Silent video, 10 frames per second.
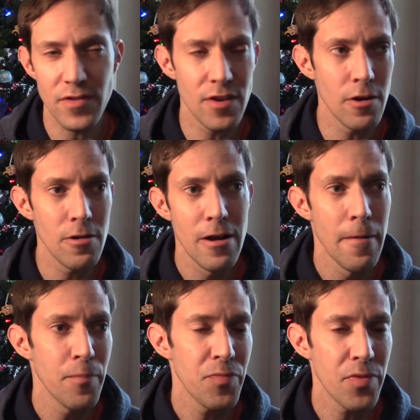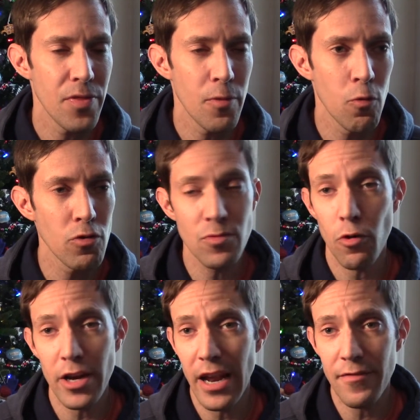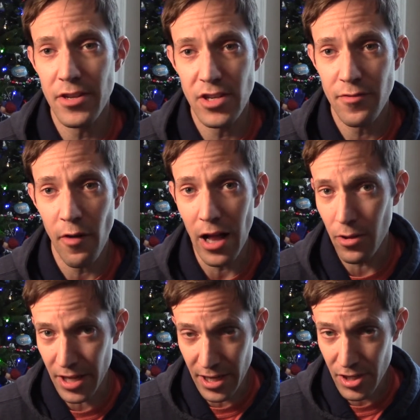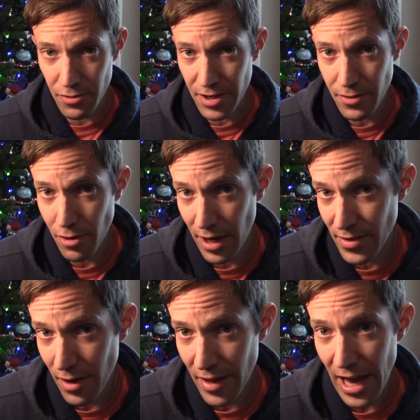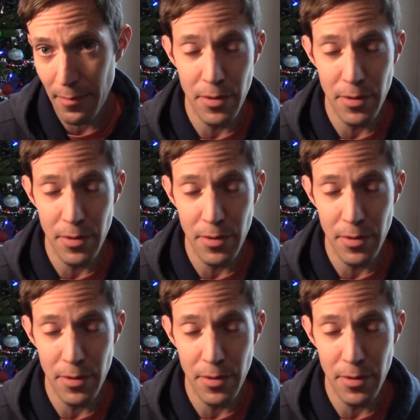So we're, we're going to have to just follow the industry trends on that.